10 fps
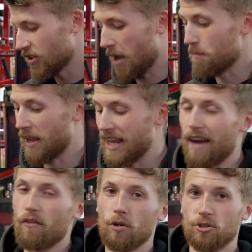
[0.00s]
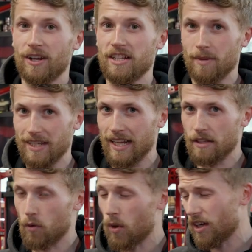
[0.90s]
and B, I've always trained them at the end
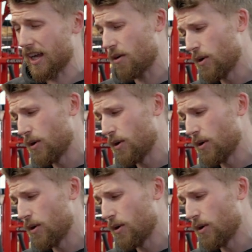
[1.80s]
of a workout.